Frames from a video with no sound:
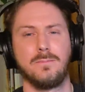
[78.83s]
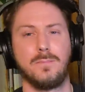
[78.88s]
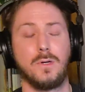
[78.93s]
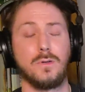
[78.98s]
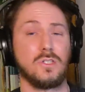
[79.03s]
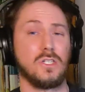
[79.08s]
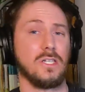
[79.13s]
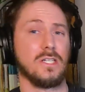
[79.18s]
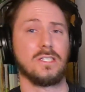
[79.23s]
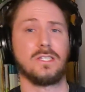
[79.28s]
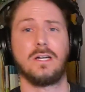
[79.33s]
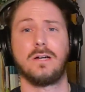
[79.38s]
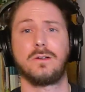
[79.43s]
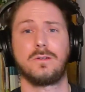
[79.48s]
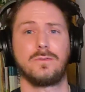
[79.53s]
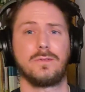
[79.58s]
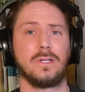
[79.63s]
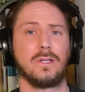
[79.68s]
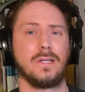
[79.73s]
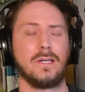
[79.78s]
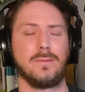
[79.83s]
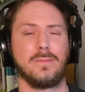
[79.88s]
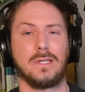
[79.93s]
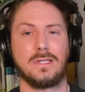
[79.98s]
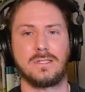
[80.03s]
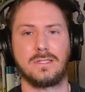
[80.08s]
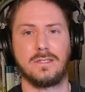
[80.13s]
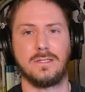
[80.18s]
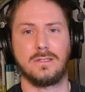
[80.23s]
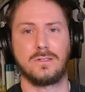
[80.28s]
Bocchi is not her real name,
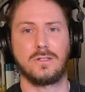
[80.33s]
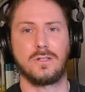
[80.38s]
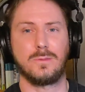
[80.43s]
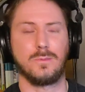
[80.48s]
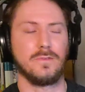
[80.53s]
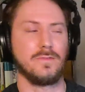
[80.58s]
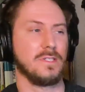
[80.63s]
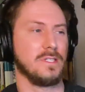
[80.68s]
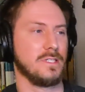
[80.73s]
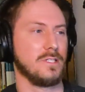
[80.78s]
that's a term of